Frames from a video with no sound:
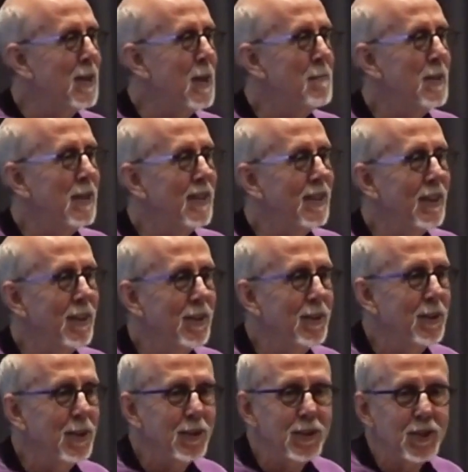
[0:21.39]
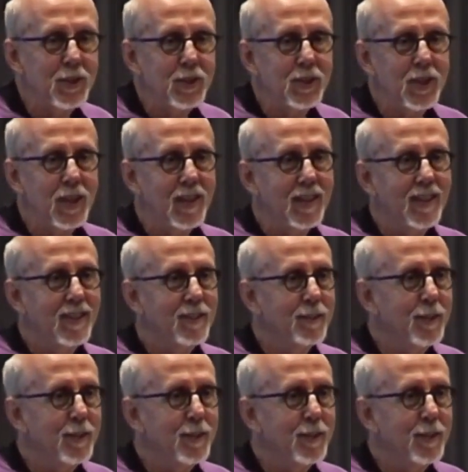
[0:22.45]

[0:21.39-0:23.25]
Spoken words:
coming. You know, this is a